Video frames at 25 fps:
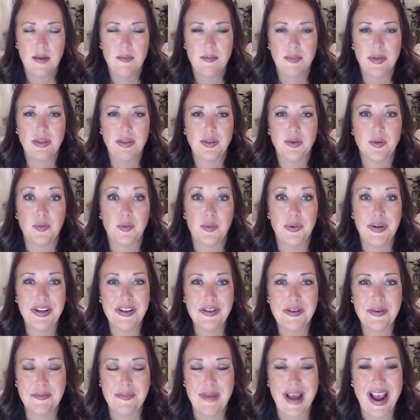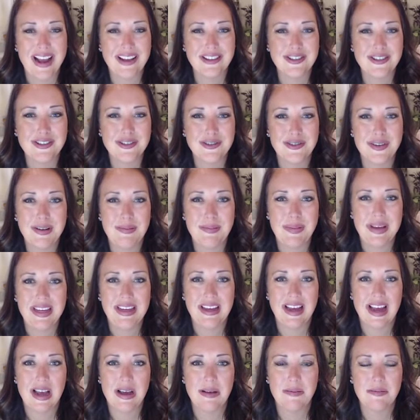But the real mastery
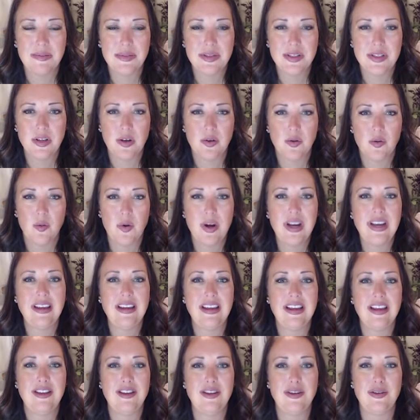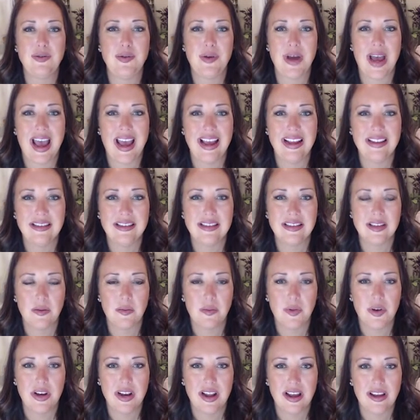becomes, when can you guide
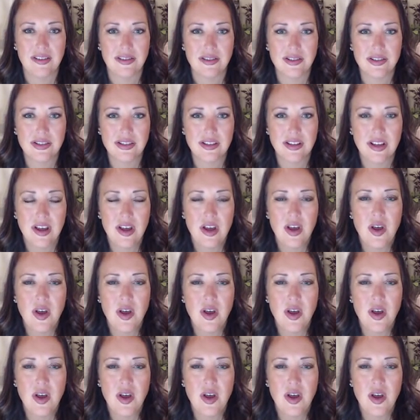someone else?